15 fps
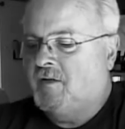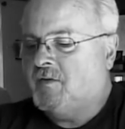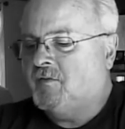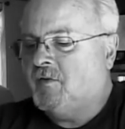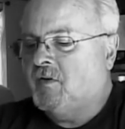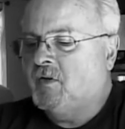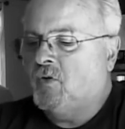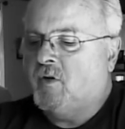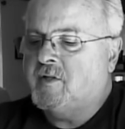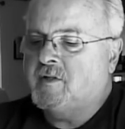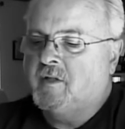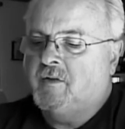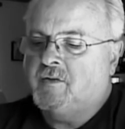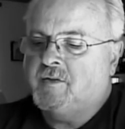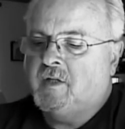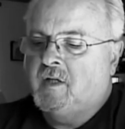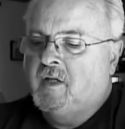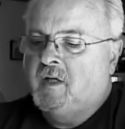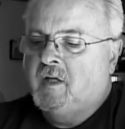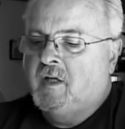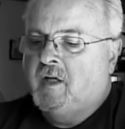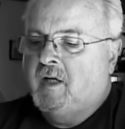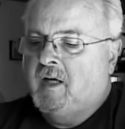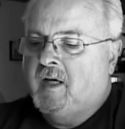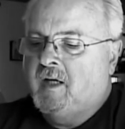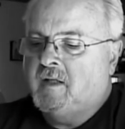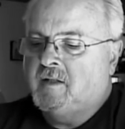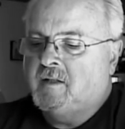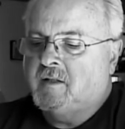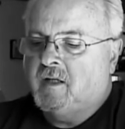You know, they're very large hills
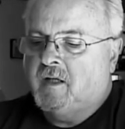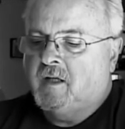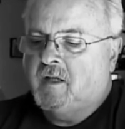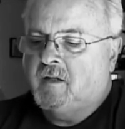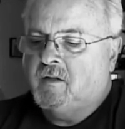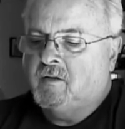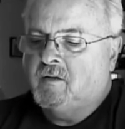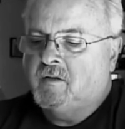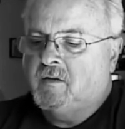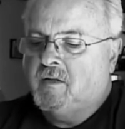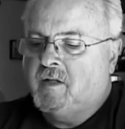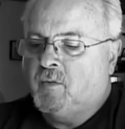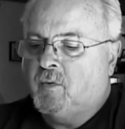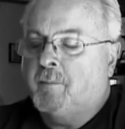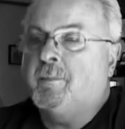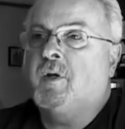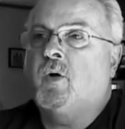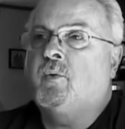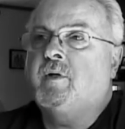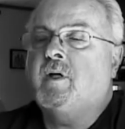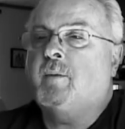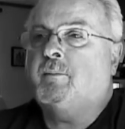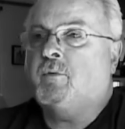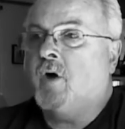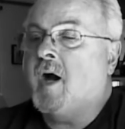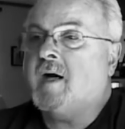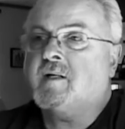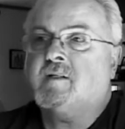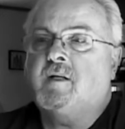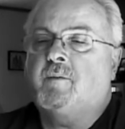and uh, they were blowing up
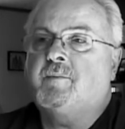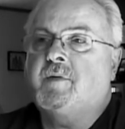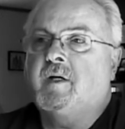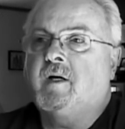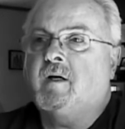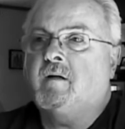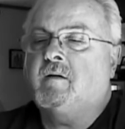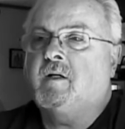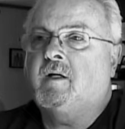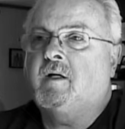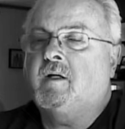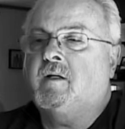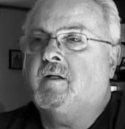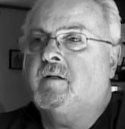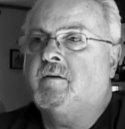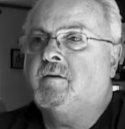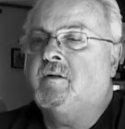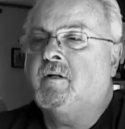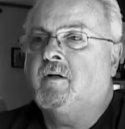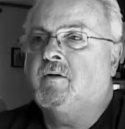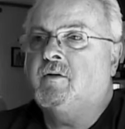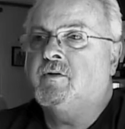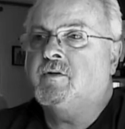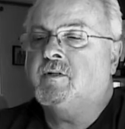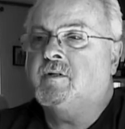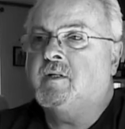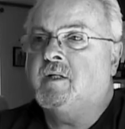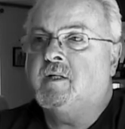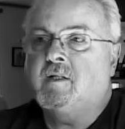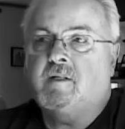rocks up there, uh, you know,
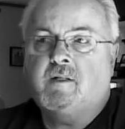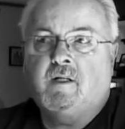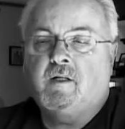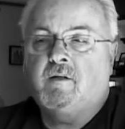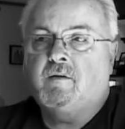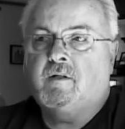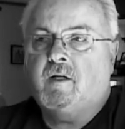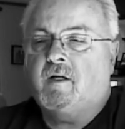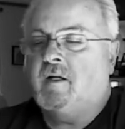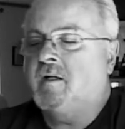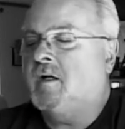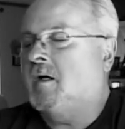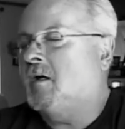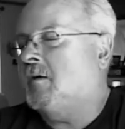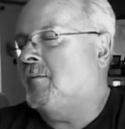using DDT, and,